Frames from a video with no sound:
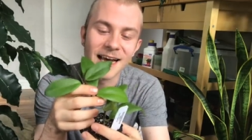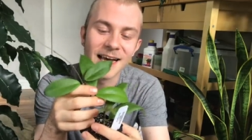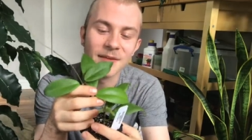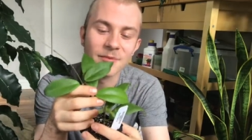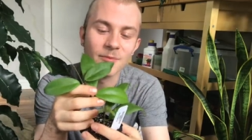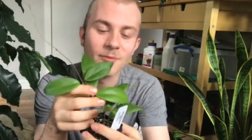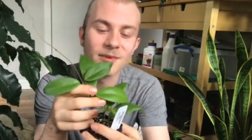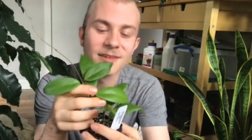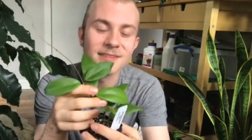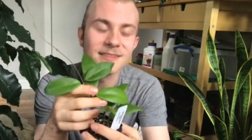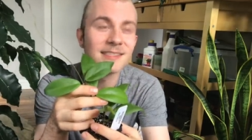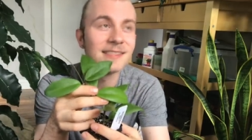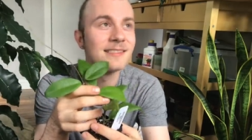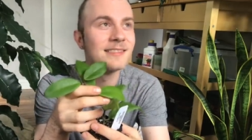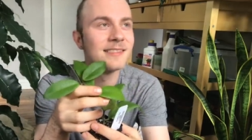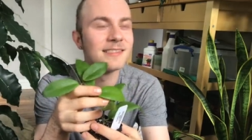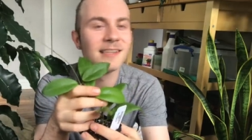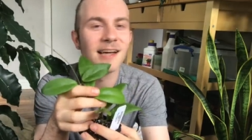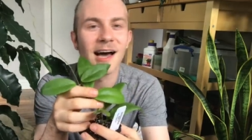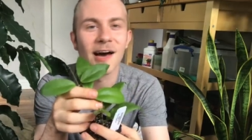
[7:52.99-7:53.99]
And once I
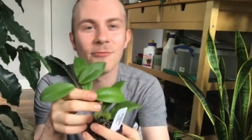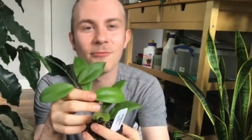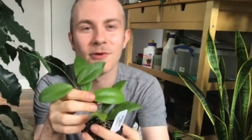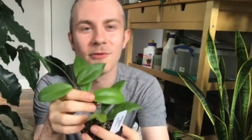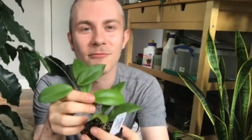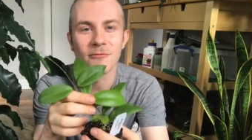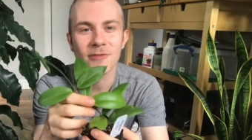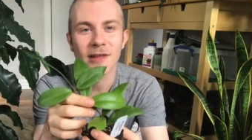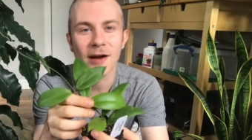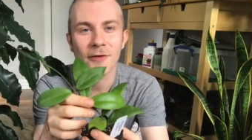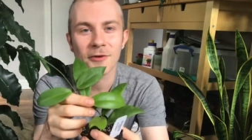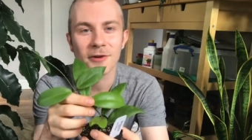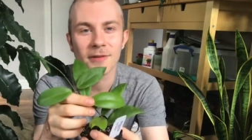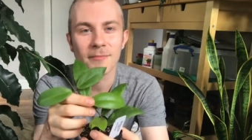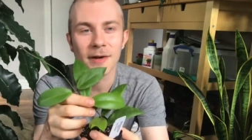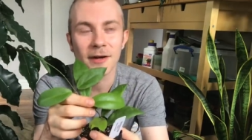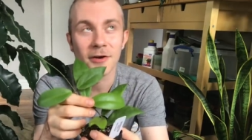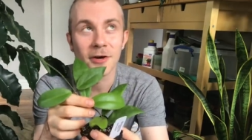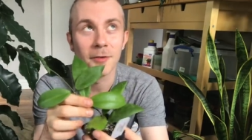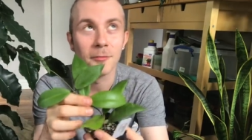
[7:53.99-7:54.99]
did have one flower in
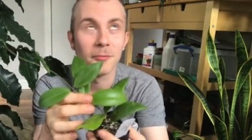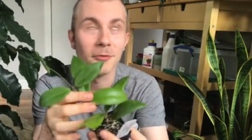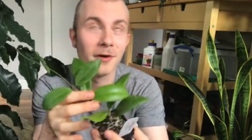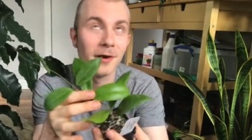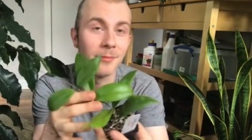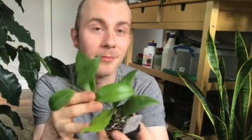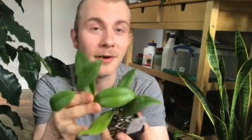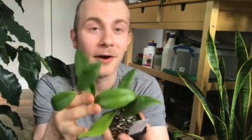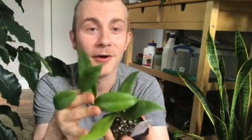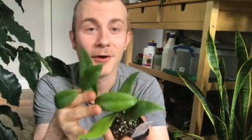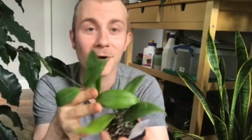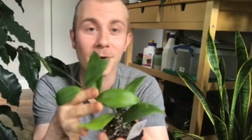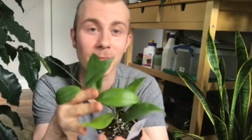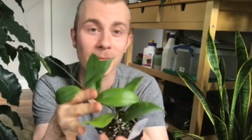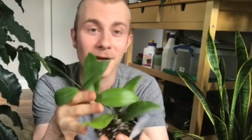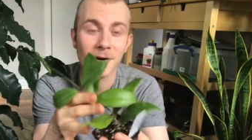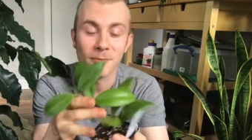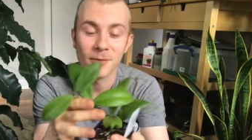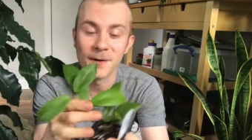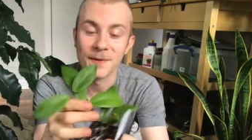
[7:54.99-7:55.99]
my home, or I brought
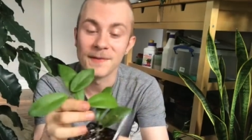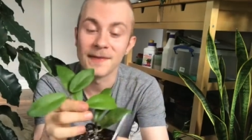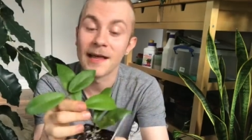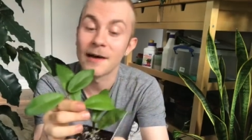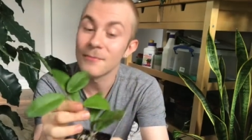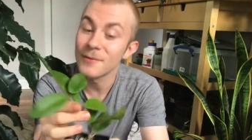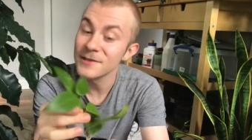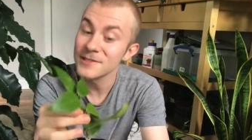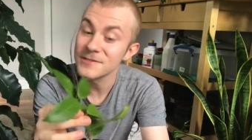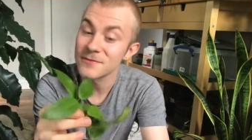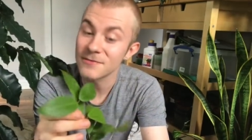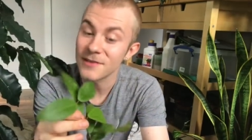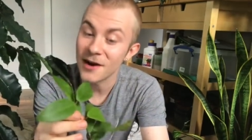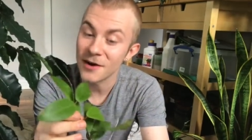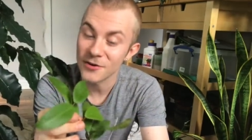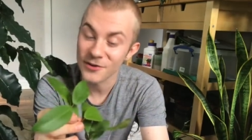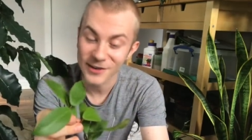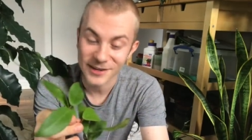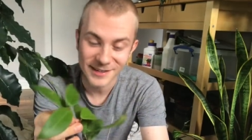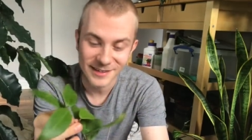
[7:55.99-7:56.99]
home that one that was
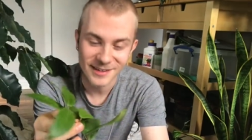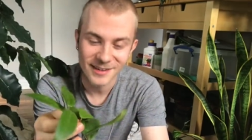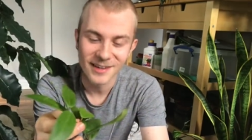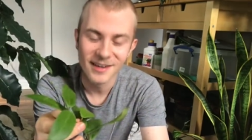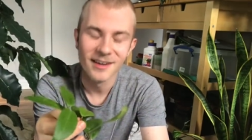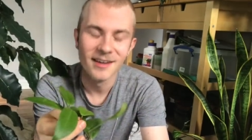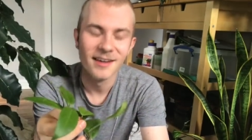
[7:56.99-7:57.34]
flowering,